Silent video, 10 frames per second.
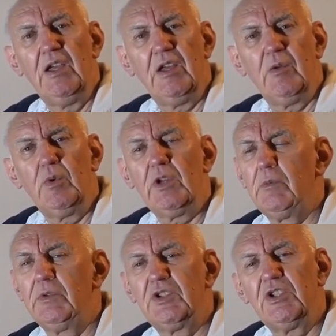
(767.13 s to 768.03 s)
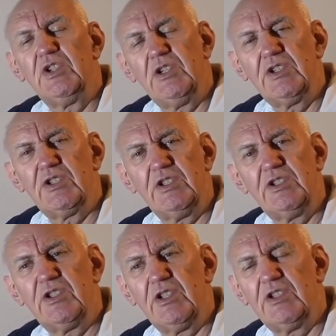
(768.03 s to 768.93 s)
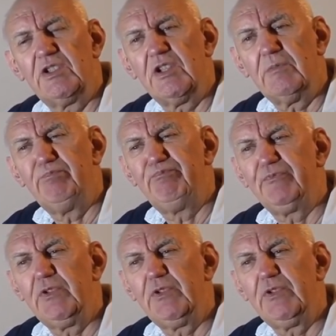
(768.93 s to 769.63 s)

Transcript: uh, what I would suggest is that um,